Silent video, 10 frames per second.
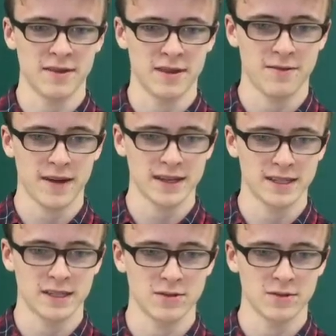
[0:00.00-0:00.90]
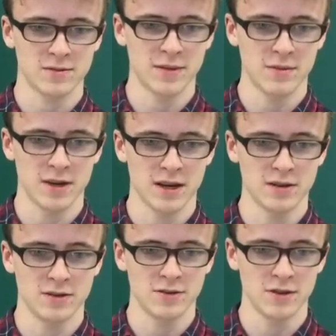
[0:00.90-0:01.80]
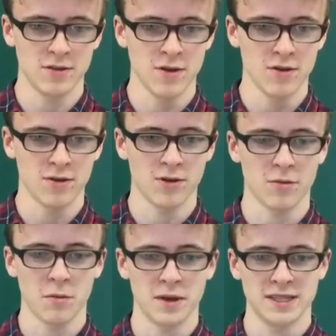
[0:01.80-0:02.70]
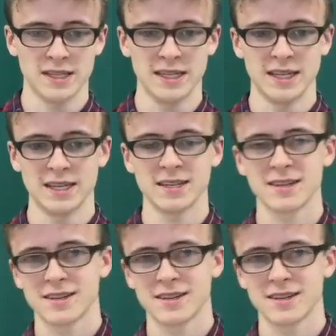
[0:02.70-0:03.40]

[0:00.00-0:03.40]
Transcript: then the facts in the source may be untrue or not what is needed.